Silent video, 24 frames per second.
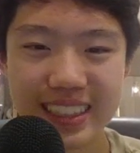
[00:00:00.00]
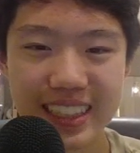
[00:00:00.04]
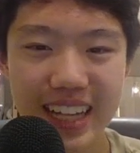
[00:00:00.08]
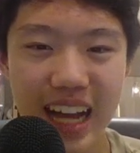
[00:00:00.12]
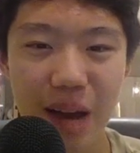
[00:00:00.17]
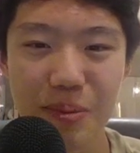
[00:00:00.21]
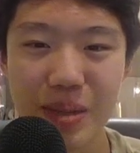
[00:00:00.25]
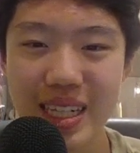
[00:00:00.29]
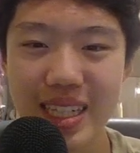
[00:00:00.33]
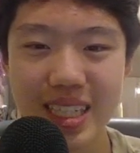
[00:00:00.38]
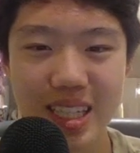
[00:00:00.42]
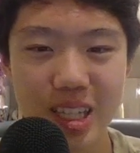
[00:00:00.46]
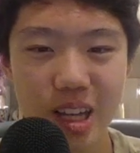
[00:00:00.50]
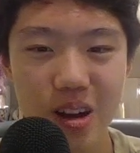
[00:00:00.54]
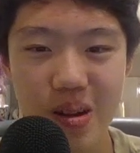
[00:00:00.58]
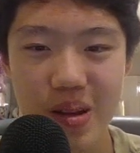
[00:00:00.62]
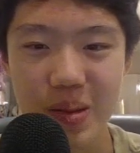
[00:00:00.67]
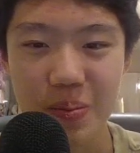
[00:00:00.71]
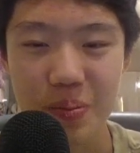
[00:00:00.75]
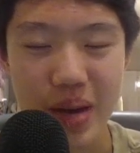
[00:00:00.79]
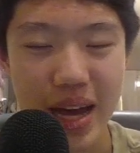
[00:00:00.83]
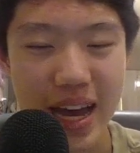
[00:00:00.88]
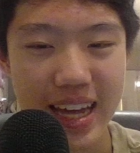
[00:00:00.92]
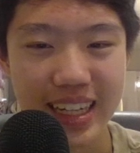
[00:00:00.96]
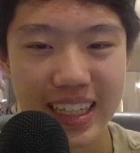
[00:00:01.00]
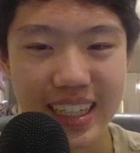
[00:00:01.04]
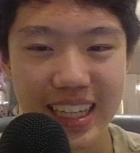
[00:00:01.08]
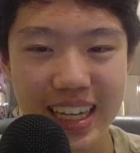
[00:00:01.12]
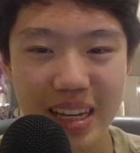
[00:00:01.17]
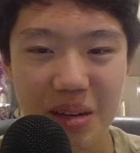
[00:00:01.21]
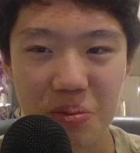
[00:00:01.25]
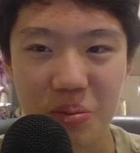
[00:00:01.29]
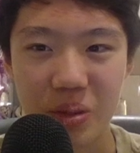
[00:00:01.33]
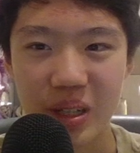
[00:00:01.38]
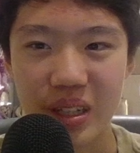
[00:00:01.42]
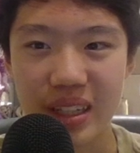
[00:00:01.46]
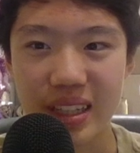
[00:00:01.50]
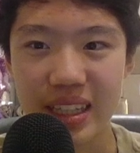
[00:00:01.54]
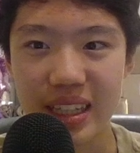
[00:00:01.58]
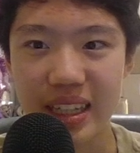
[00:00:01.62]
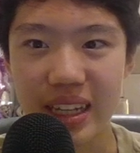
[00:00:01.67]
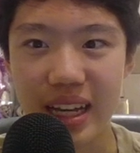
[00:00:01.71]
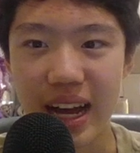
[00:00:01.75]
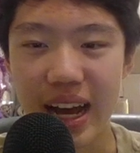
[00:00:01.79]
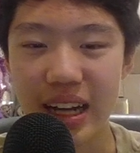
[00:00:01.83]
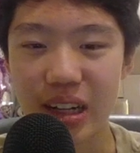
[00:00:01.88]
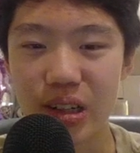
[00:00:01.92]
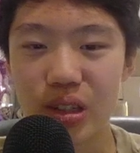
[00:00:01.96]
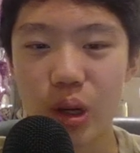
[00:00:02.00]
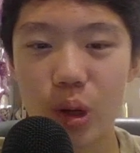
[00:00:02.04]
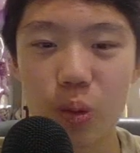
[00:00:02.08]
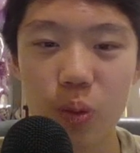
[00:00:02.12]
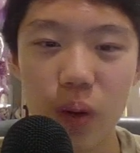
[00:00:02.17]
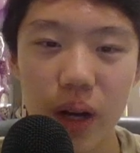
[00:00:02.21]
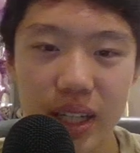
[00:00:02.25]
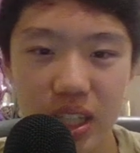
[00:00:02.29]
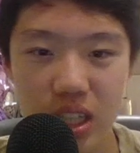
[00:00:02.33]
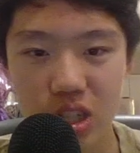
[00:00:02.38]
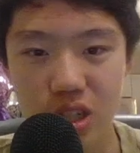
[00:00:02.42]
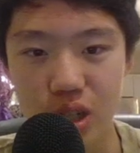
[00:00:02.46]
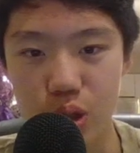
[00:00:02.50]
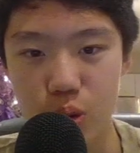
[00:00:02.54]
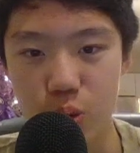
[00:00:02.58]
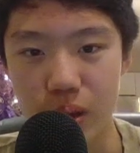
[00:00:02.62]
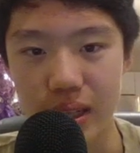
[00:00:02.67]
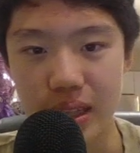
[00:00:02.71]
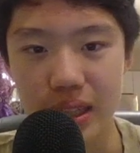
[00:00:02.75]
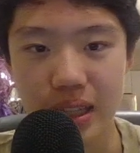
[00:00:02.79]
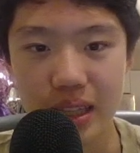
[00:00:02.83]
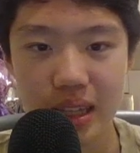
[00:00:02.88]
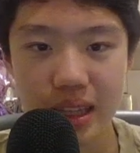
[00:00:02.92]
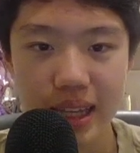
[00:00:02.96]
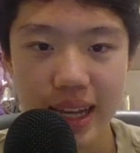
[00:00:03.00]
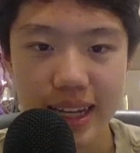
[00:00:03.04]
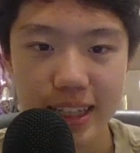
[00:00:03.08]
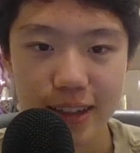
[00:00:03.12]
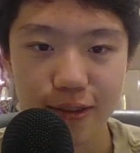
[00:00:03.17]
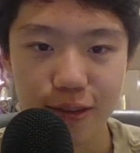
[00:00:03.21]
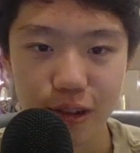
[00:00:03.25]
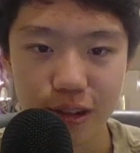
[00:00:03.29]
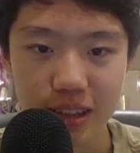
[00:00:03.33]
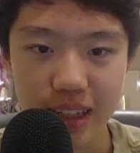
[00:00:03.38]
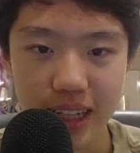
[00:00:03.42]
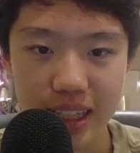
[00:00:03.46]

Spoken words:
I mean, it's not bad again, but I don't know why he just went knight f4,